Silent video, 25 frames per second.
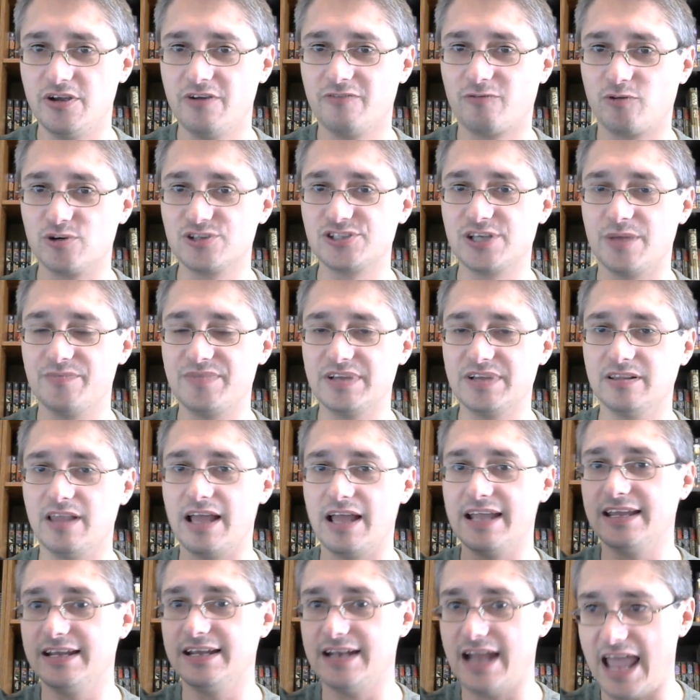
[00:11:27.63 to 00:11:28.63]
for something
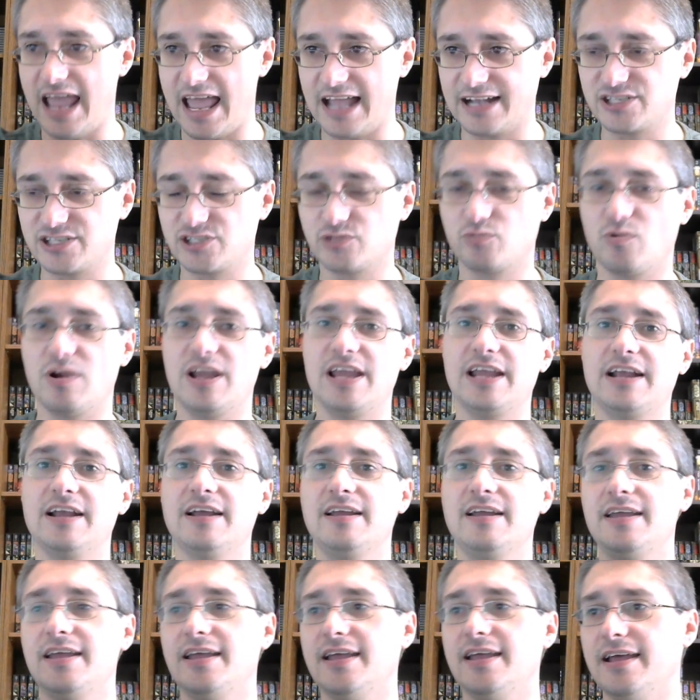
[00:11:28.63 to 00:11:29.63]
like an
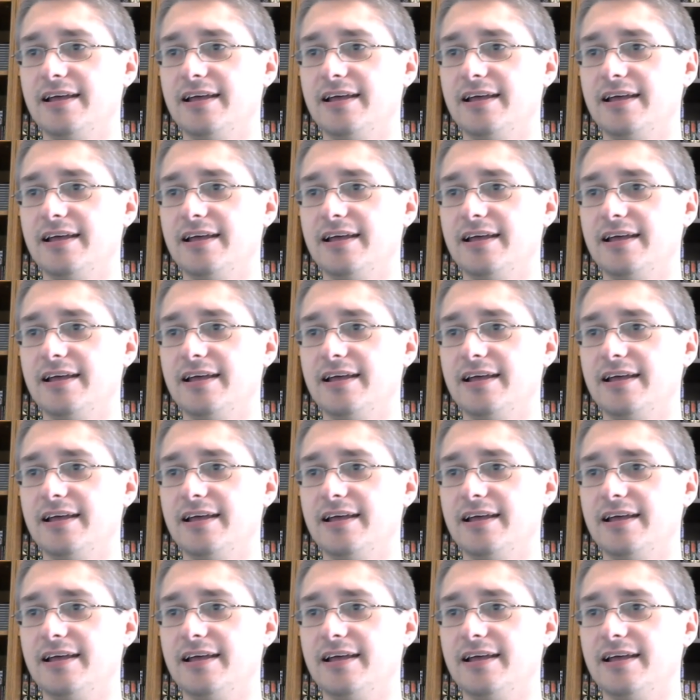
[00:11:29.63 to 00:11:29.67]
X-Wing,